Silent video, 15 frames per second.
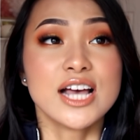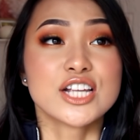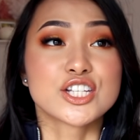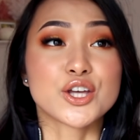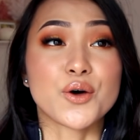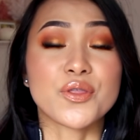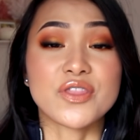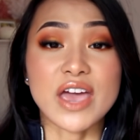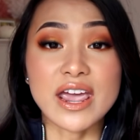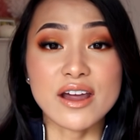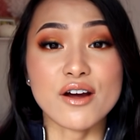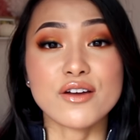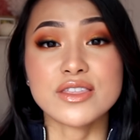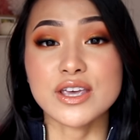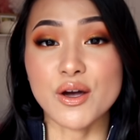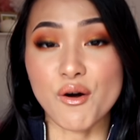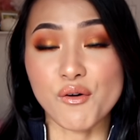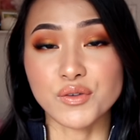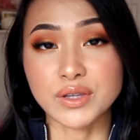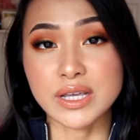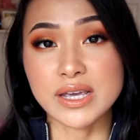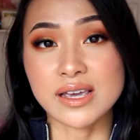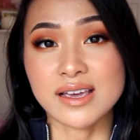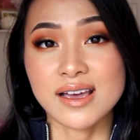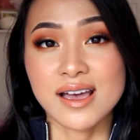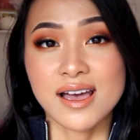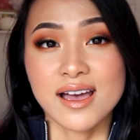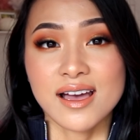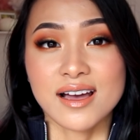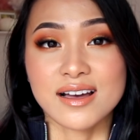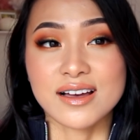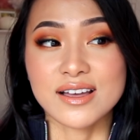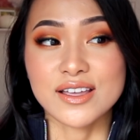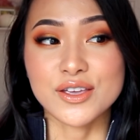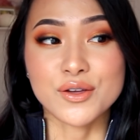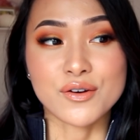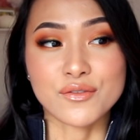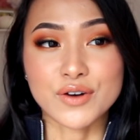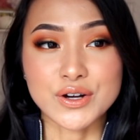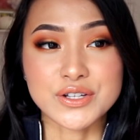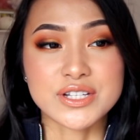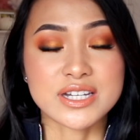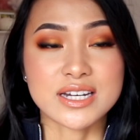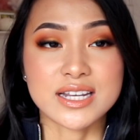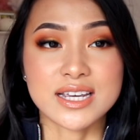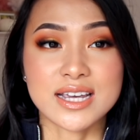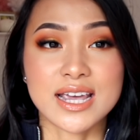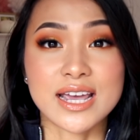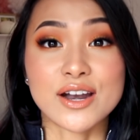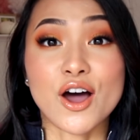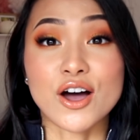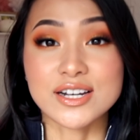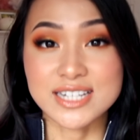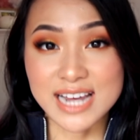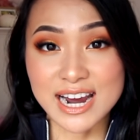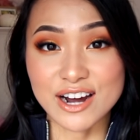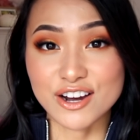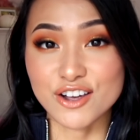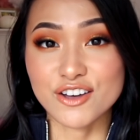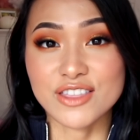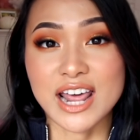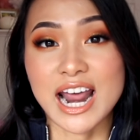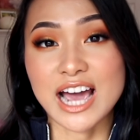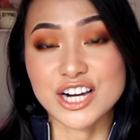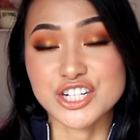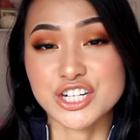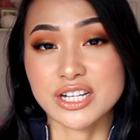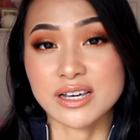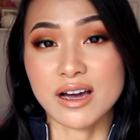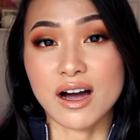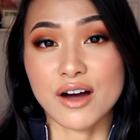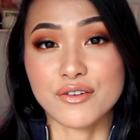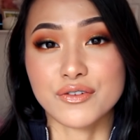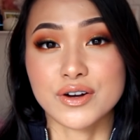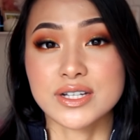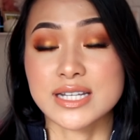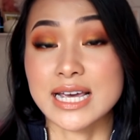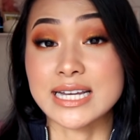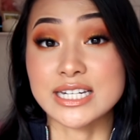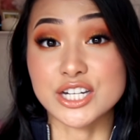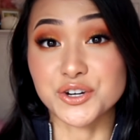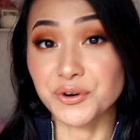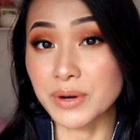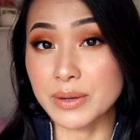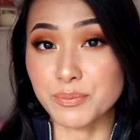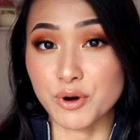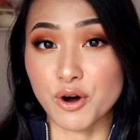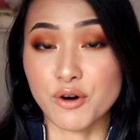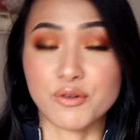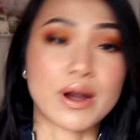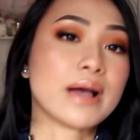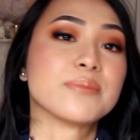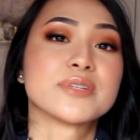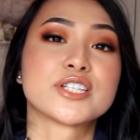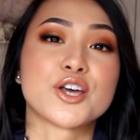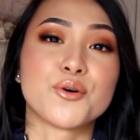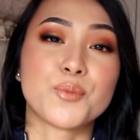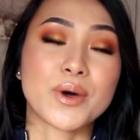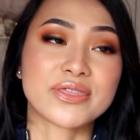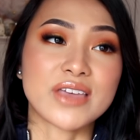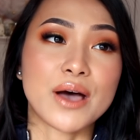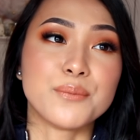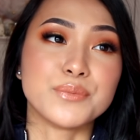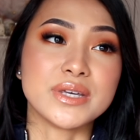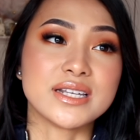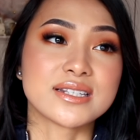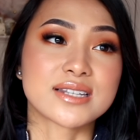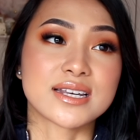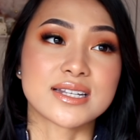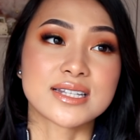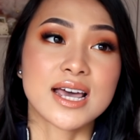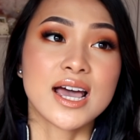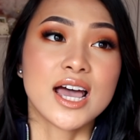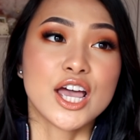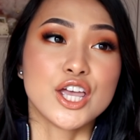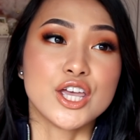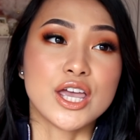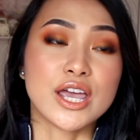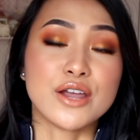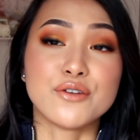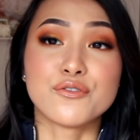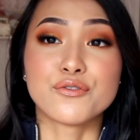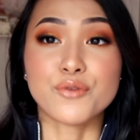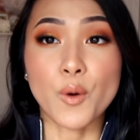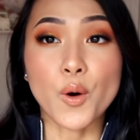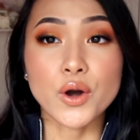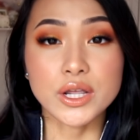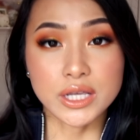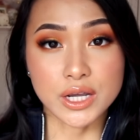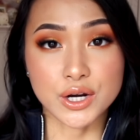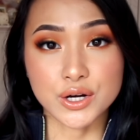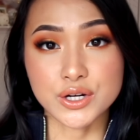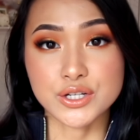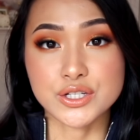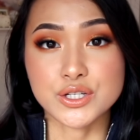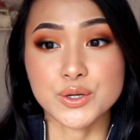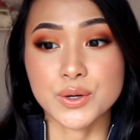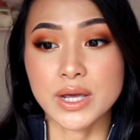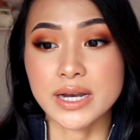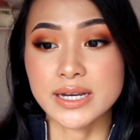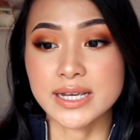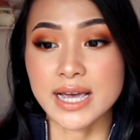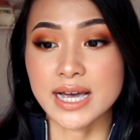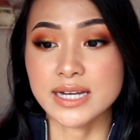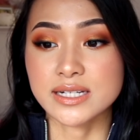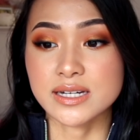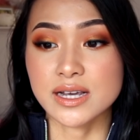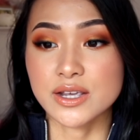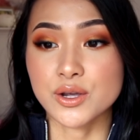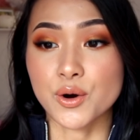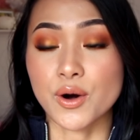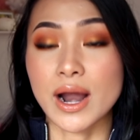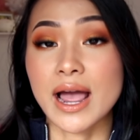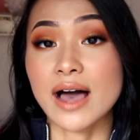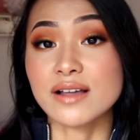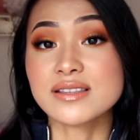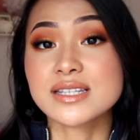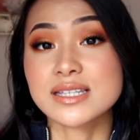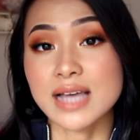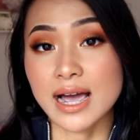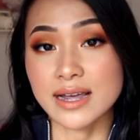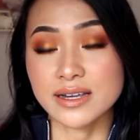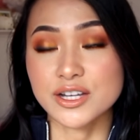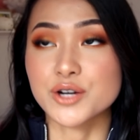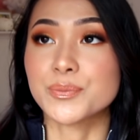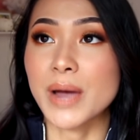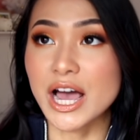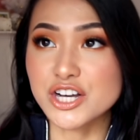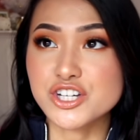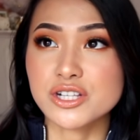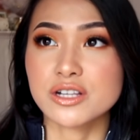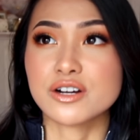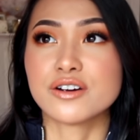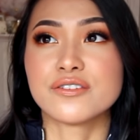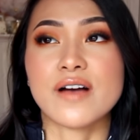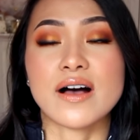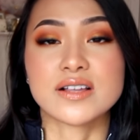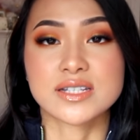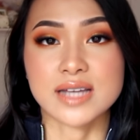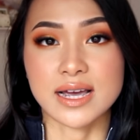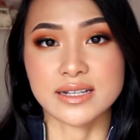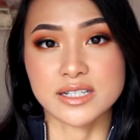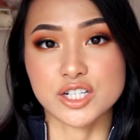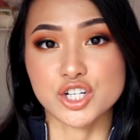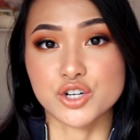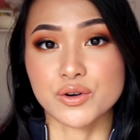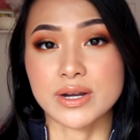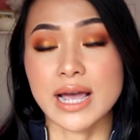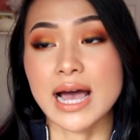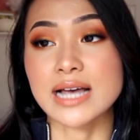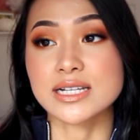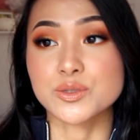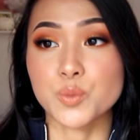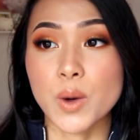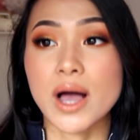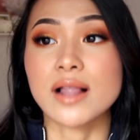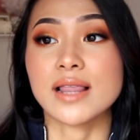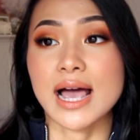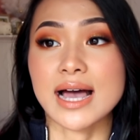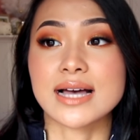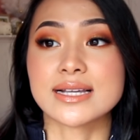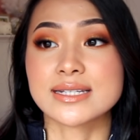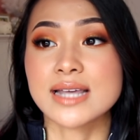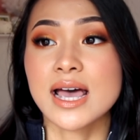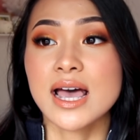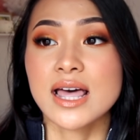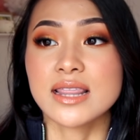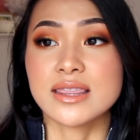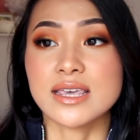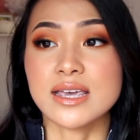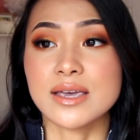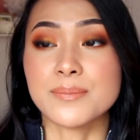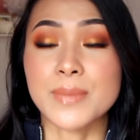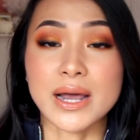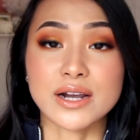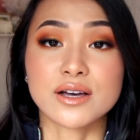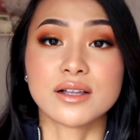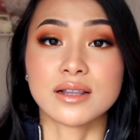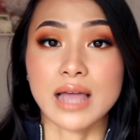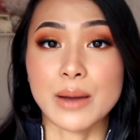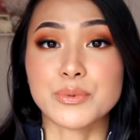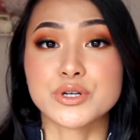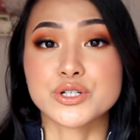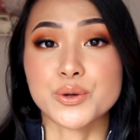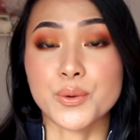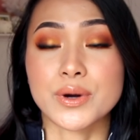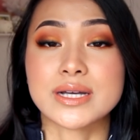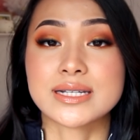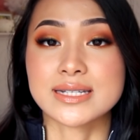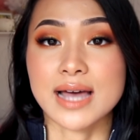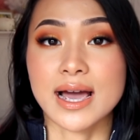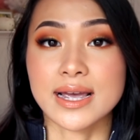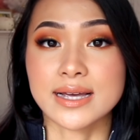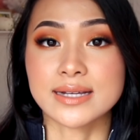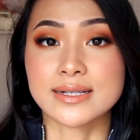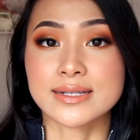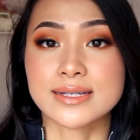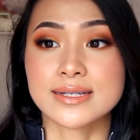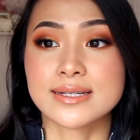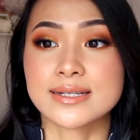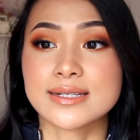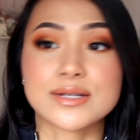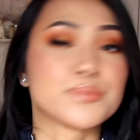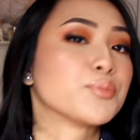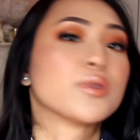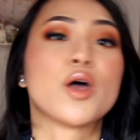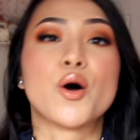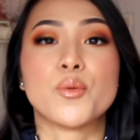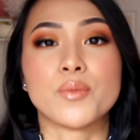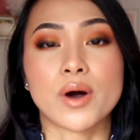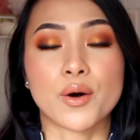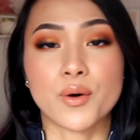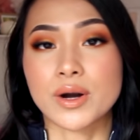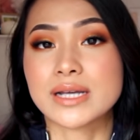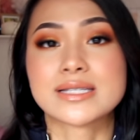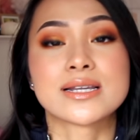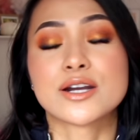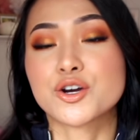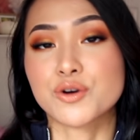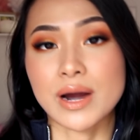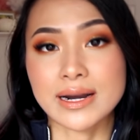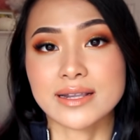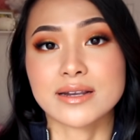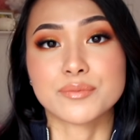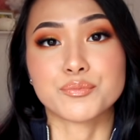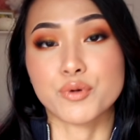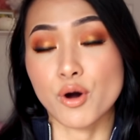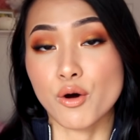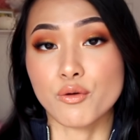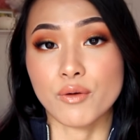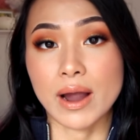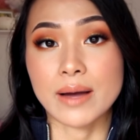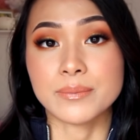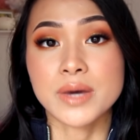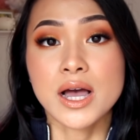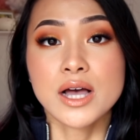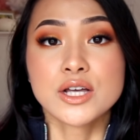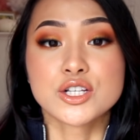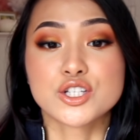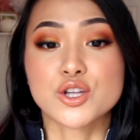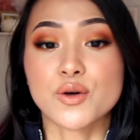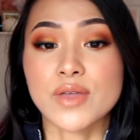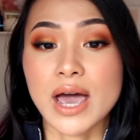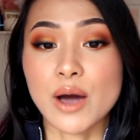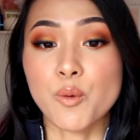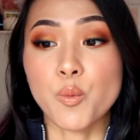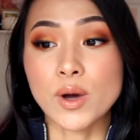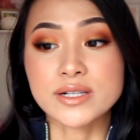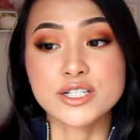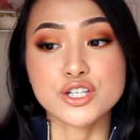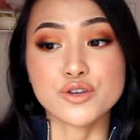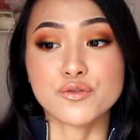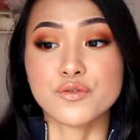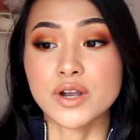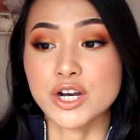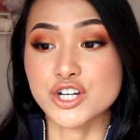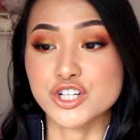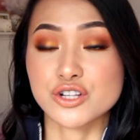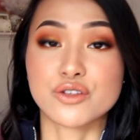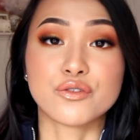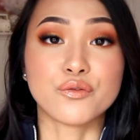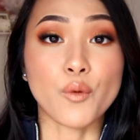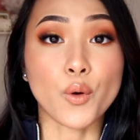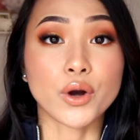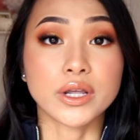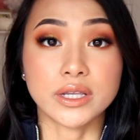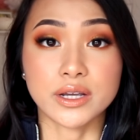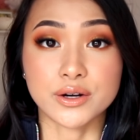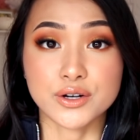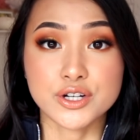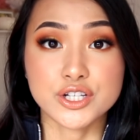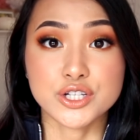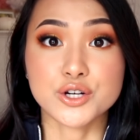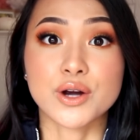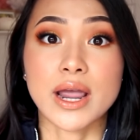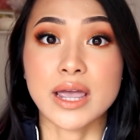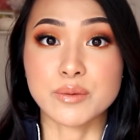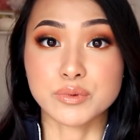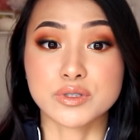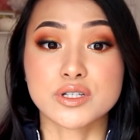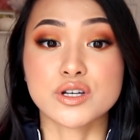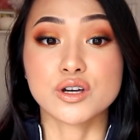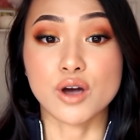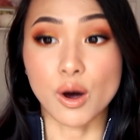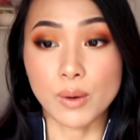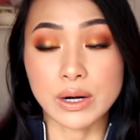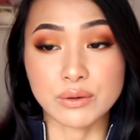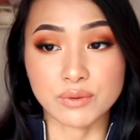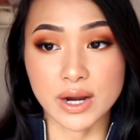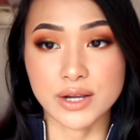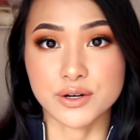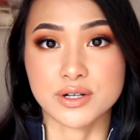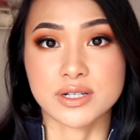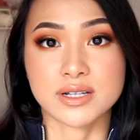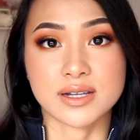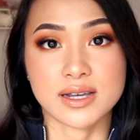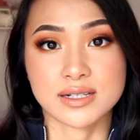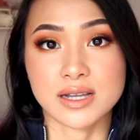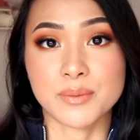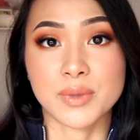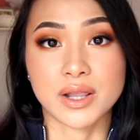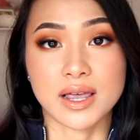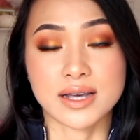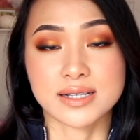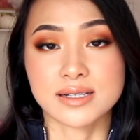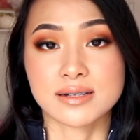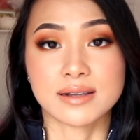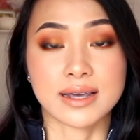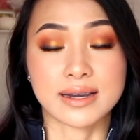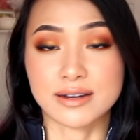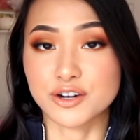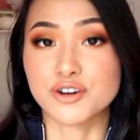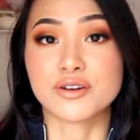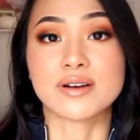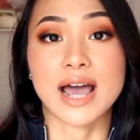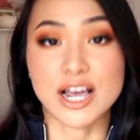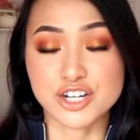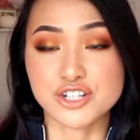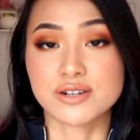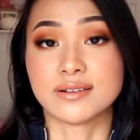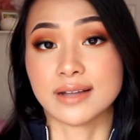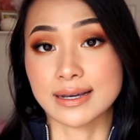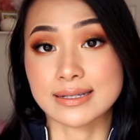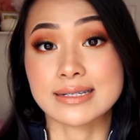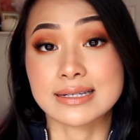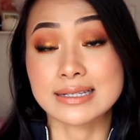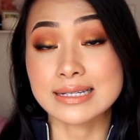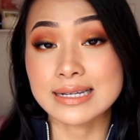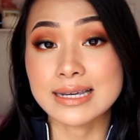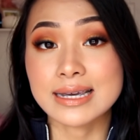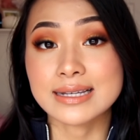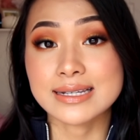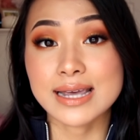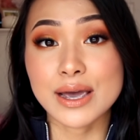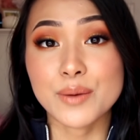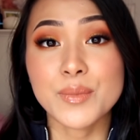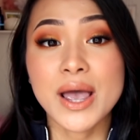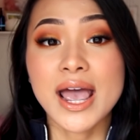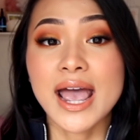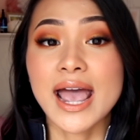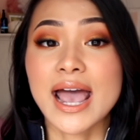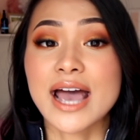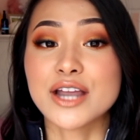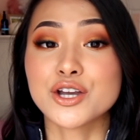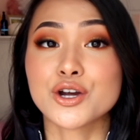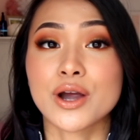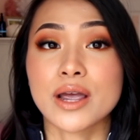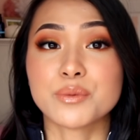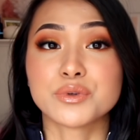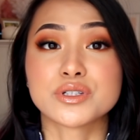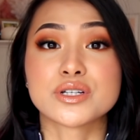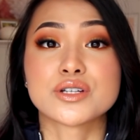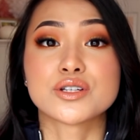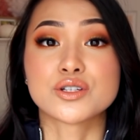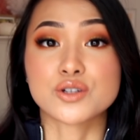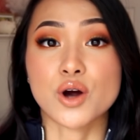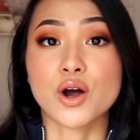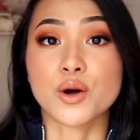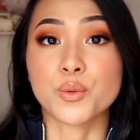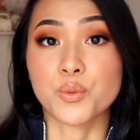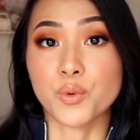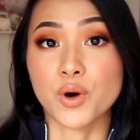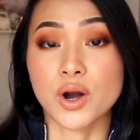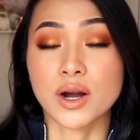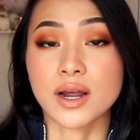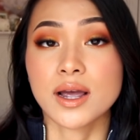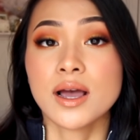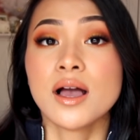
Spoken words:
So they are the only university in Ontario that actually offers a degree program. So what that means is in 4 years you can get your health science, your Bachelor of Health Science degree, as well as the medical laboratory science diploma, or it's an accredited program, so that once you finish the 4 years, you're able to go and write your CSMLS, like your national licensing exam, and you're able to start work